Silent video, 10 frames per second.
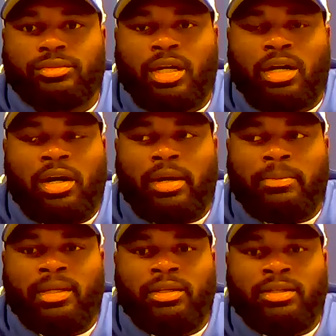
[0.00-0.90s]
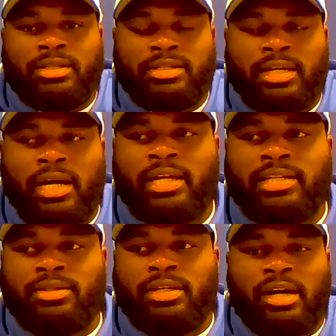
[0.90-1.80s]
I mean, he's a guy
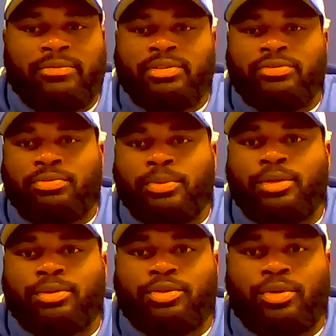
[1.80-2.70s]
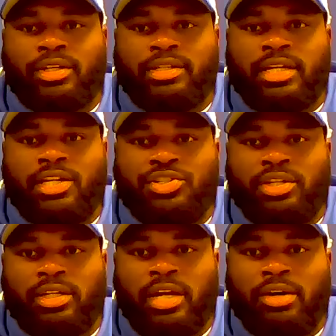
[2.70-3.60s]
that's obviously familiar with the organization
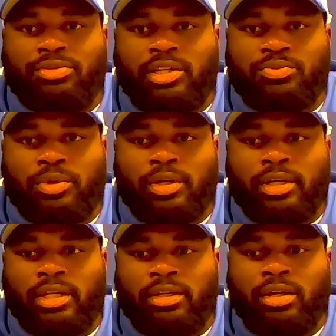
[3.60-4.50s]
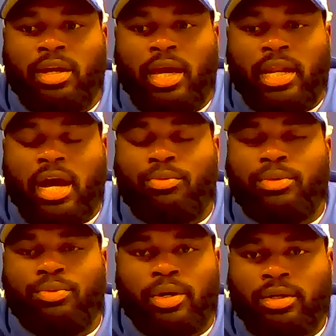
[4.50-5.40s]
and how things work and how we
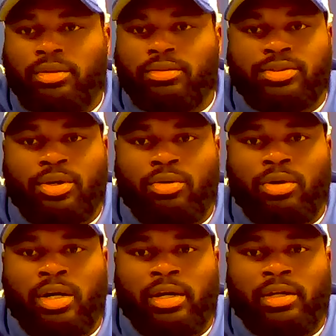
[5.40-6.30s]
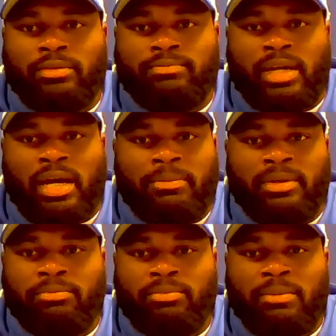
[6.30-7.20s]
work. So, I
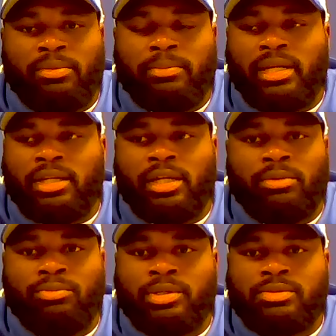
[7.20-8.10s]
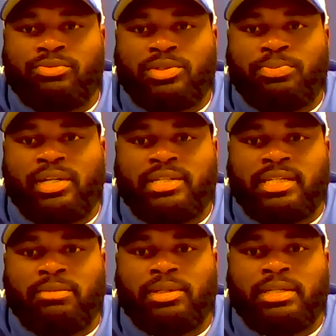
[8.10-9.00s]
mean, implementing him was pretty
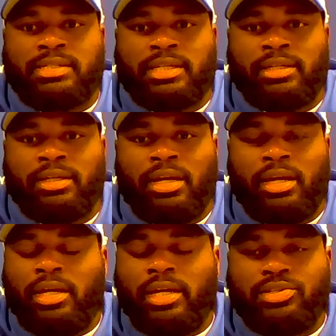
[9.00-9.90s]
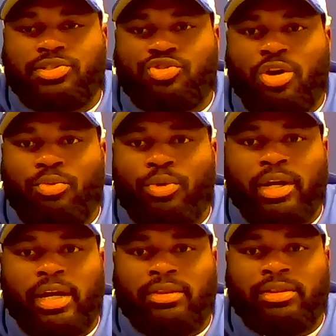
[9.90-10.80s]
seamless, and he has a strong
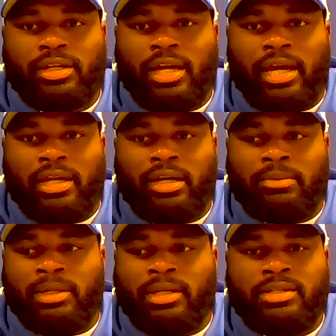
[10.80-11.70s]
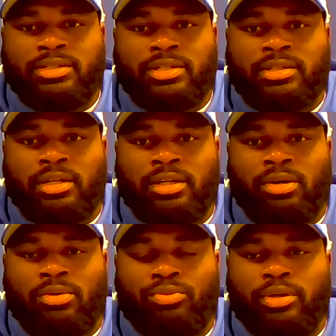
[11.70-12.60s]
work ethic. And I mean, he's just
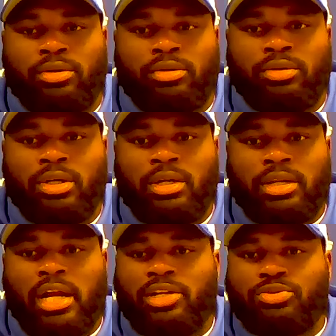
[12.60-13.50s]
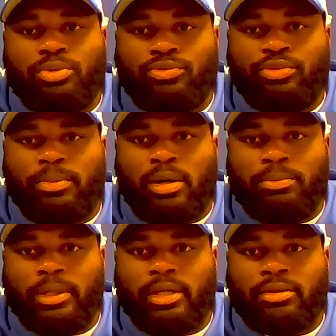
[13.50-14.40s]
a real knowledgeable football
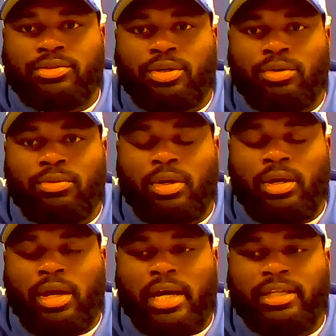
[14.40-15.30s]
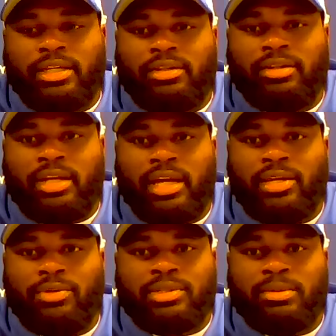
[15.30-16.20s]
player. So at the end of the day,
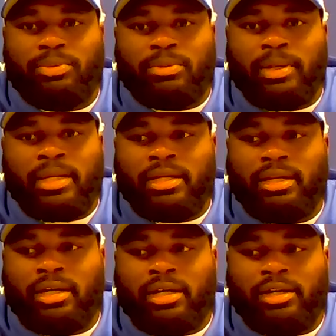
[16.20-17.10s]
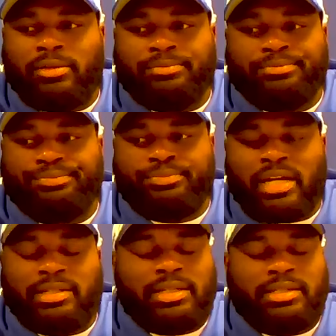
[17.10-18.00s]
he was implemented, like
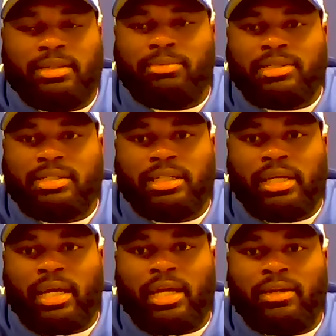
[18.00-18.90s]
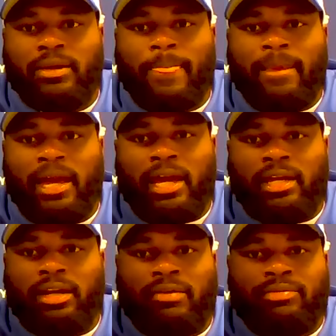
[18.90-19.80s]
I said, seamlessly,
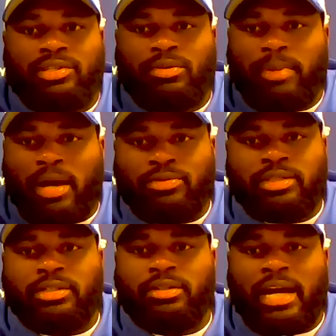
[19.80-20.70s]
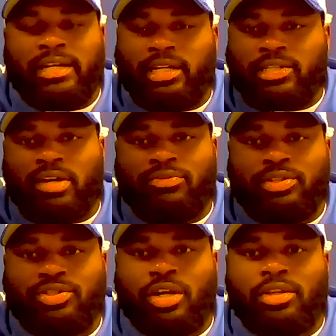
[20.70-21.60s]
and obviously bouncing ideas off
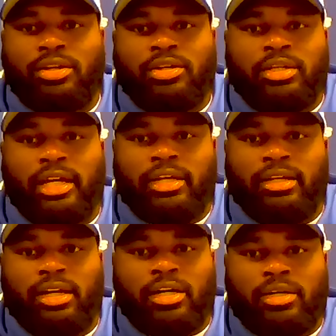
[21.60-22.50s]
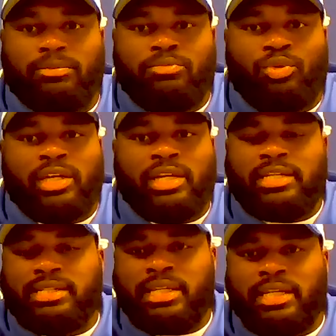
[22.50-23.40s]
each other, and what he
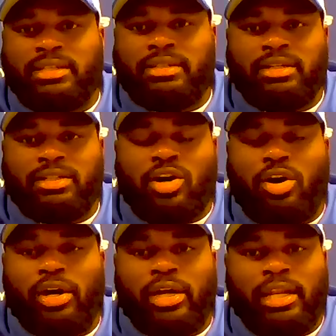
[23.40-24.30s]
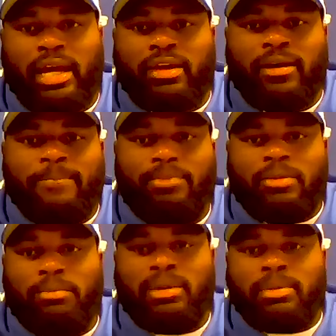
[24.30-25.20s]
seen saw, and like
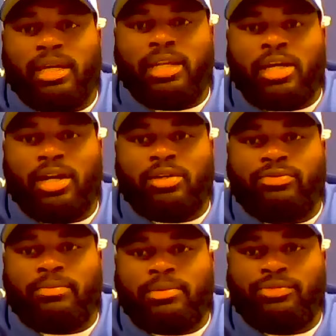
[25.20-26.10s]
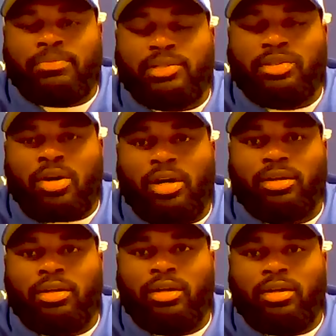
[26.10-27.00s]
me being here from the start,